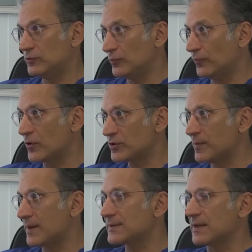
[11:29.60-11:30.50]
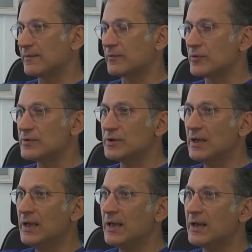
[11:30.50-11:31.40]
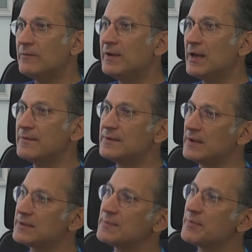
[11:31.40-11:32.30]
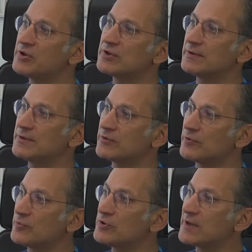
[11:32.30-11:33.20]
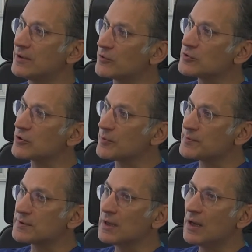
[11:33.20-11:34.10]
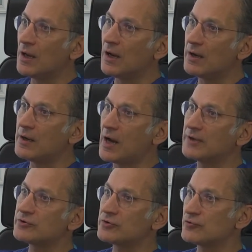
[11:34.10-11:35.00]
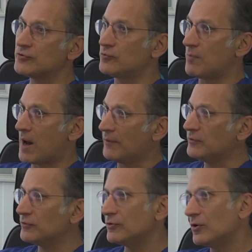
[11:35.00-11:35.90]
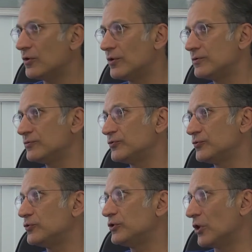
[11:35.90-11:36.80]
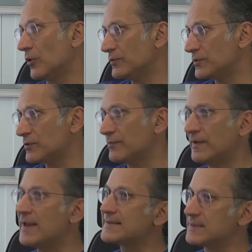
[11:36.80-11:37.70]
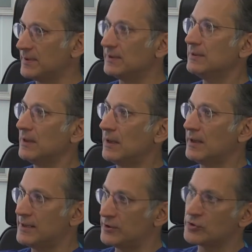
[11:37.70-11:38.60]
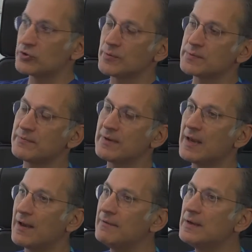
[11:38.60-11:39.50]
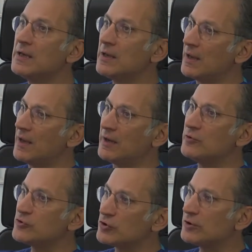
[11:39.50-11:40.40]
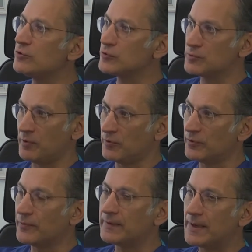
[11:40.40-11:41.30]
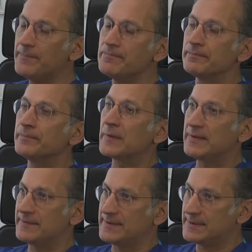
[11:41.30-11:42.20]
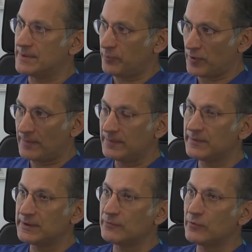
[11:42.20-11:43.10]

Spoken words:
to the voice box, of course. And we have special instruments, endoscopes, either through the mouth or through the nose, flexible endoscopes we have. I usually use both of them if there is a problem with the